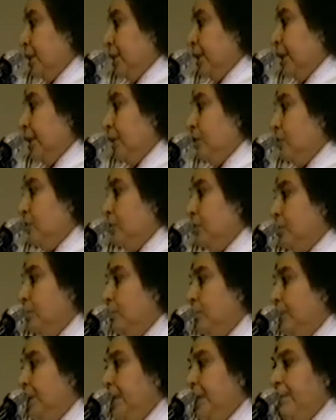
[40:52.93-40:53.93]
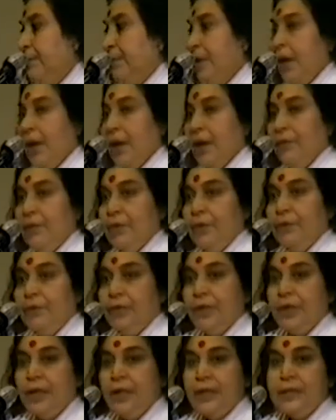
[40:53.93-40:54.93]
that you should believe every
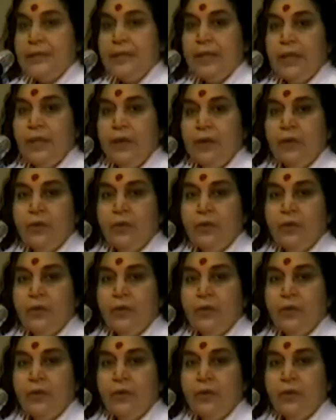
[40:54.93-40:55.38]
word I say.